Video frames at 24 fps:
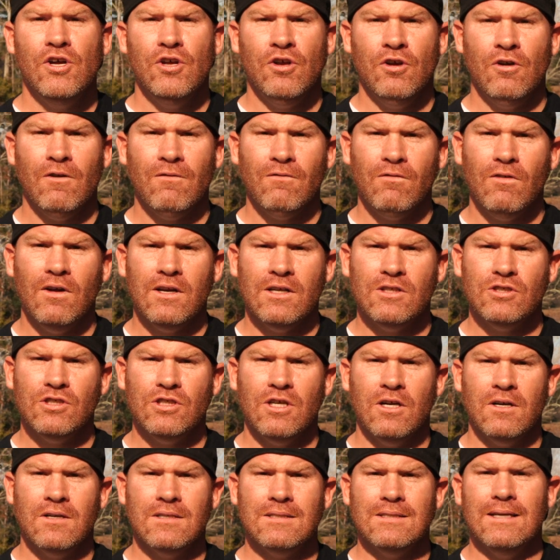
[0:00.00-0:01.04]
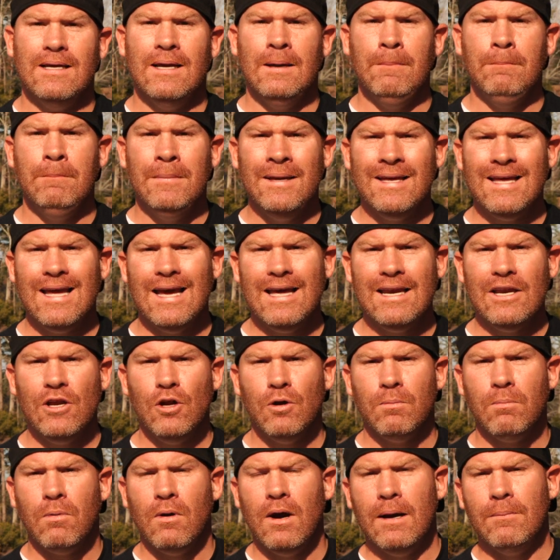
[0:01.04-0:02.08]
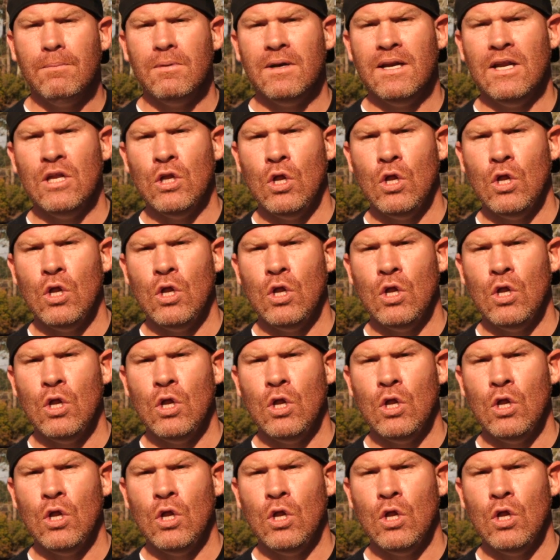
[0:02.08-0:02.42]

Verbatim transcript: your flood insurance, and mitigating your property